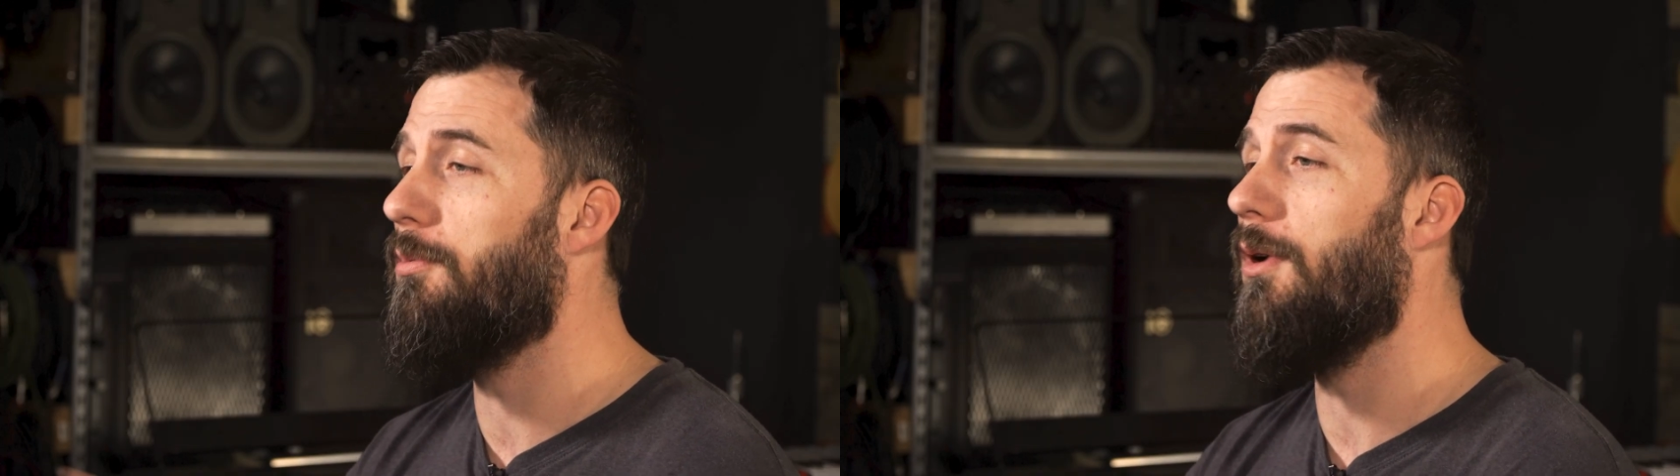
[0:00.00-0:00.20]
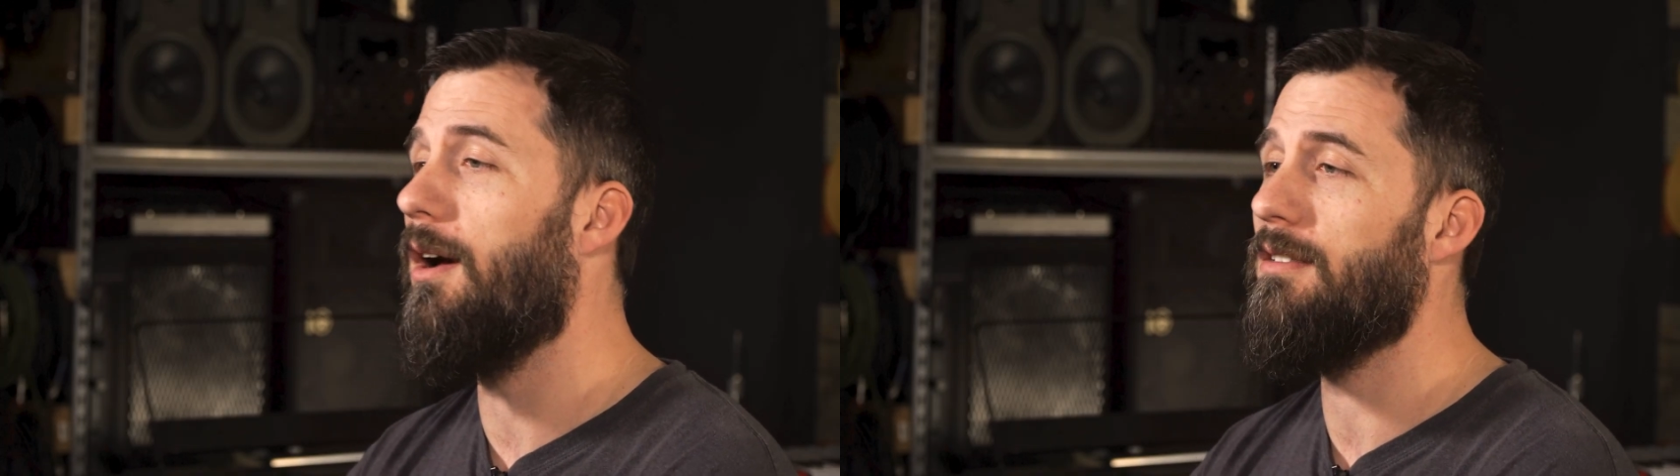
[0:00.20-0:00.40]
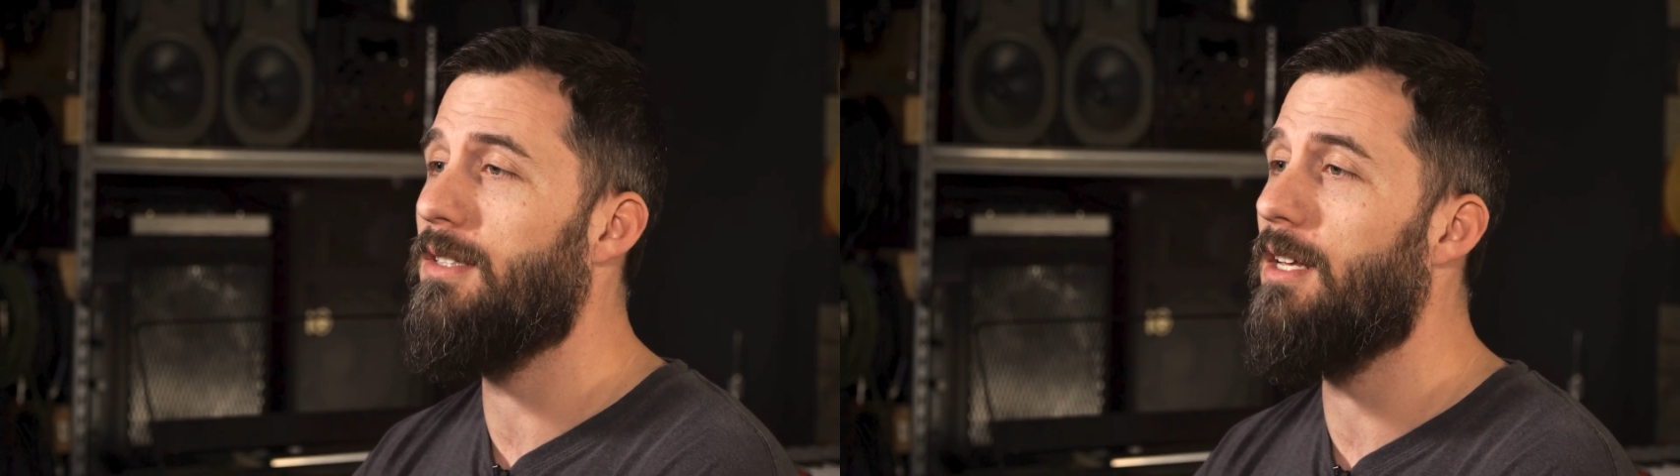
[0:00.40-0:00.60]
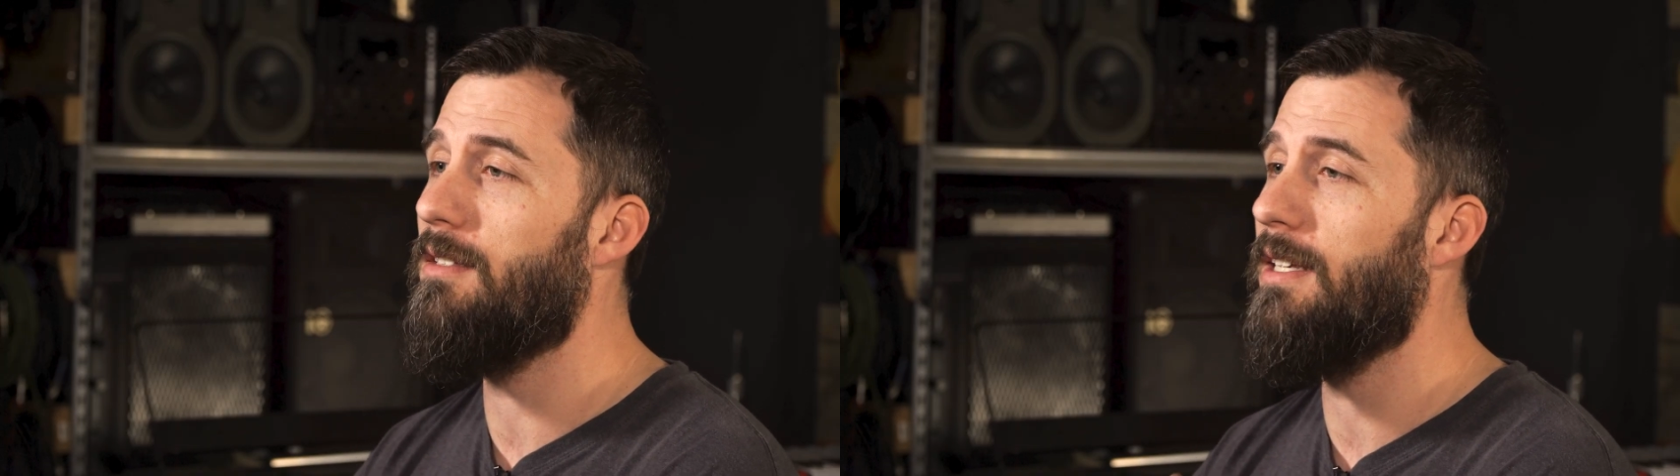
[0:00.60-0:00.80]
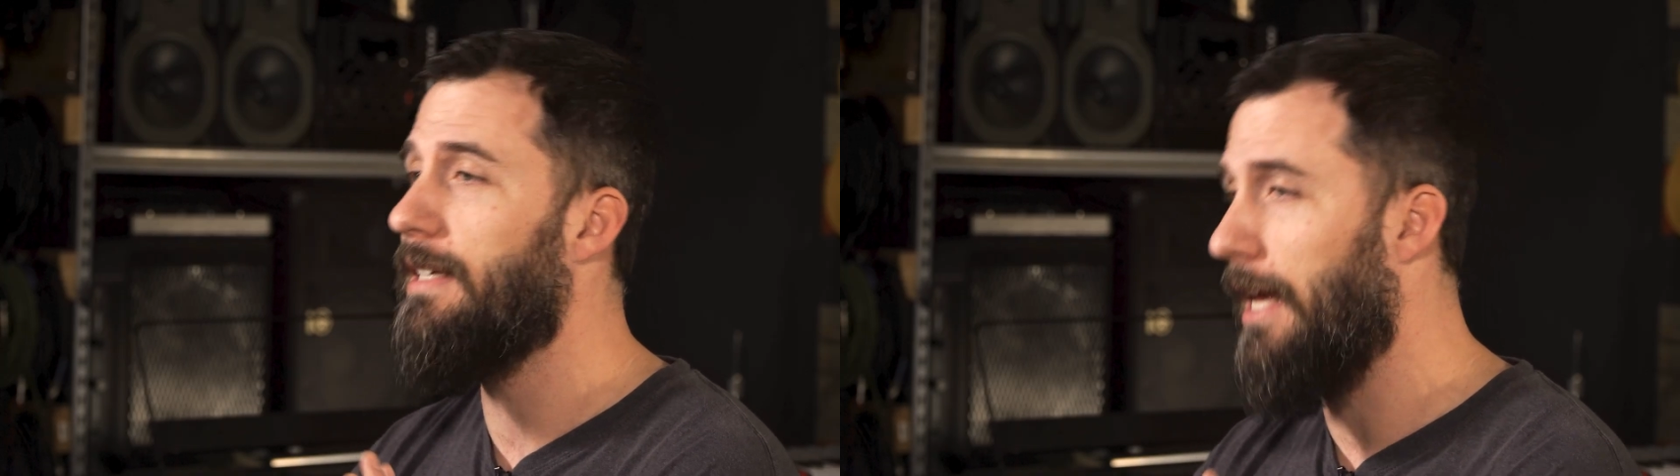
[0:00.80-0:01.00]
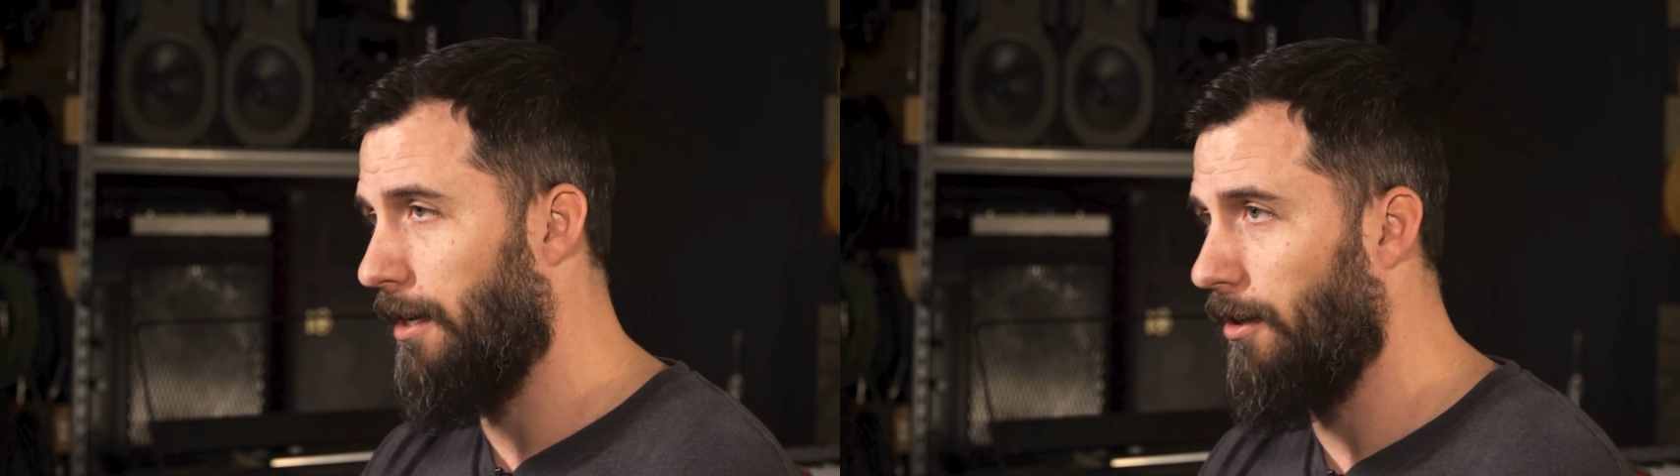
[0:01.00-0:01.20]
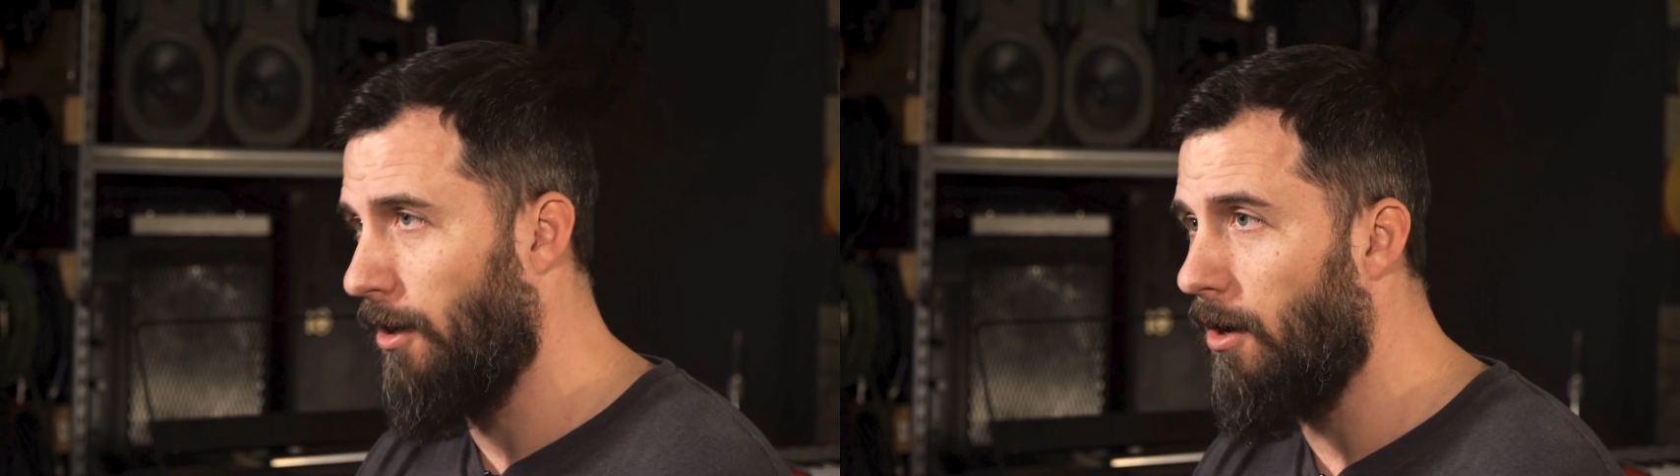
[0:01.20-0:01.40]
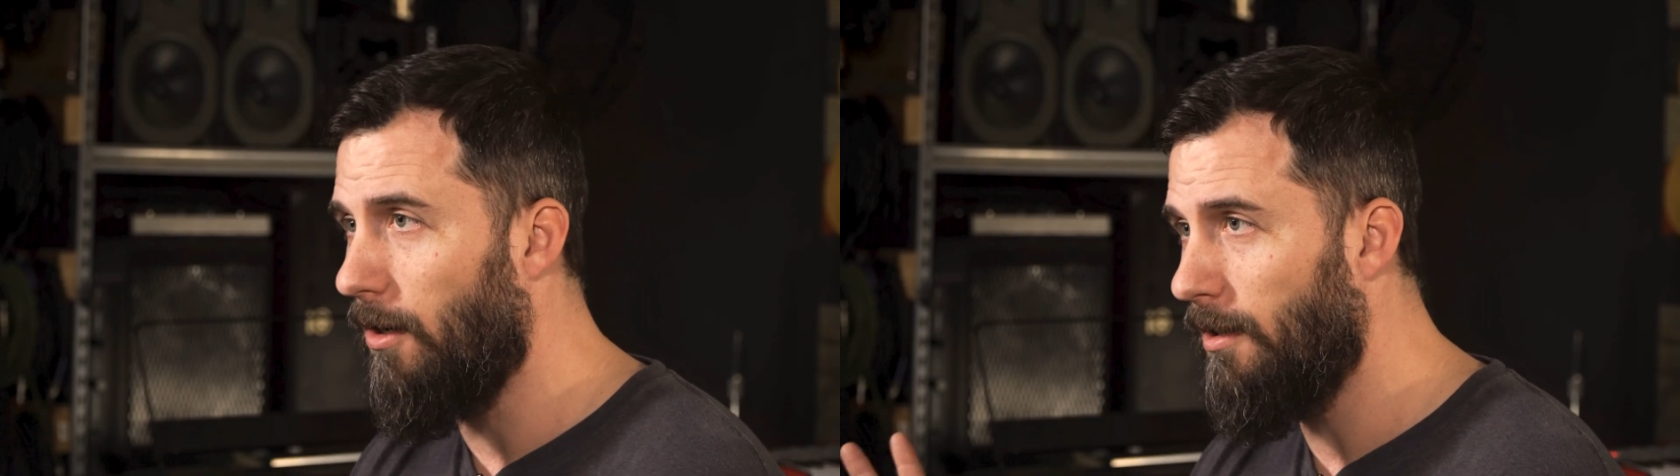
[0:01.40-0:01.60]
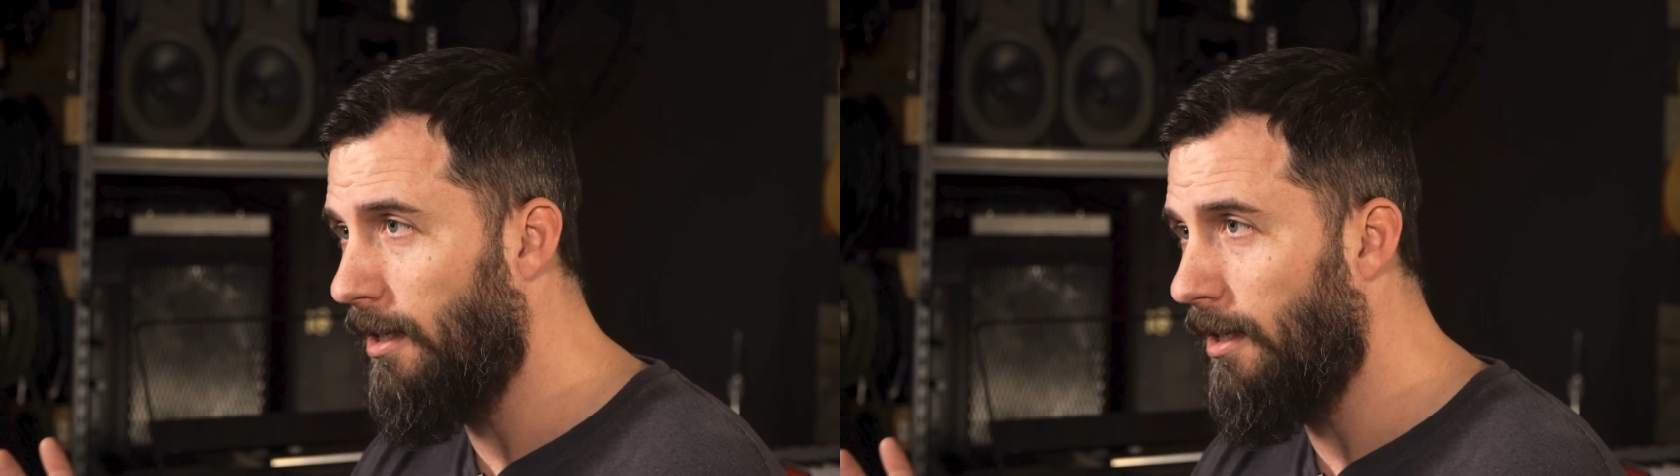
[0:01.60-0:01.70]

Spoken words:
processing at all.